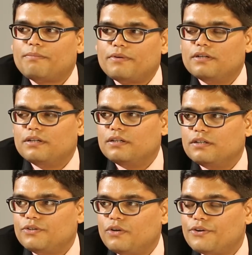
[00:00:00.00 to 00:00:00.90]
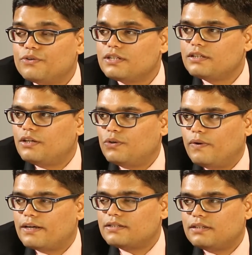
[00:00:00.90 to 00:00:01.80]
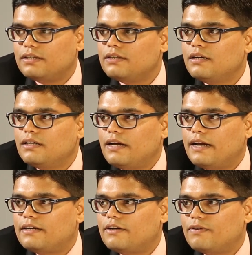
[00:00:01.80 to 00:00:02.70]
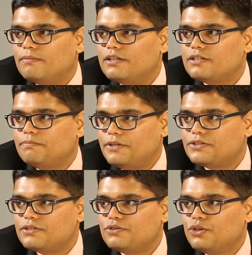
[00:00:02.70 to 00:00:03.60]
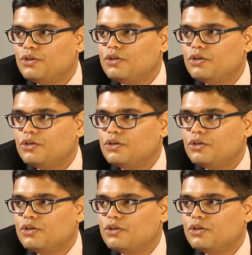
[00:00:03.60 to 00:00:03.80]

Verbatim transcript: you are uh, you are using the N O A Cs in atrial fibrillation patients.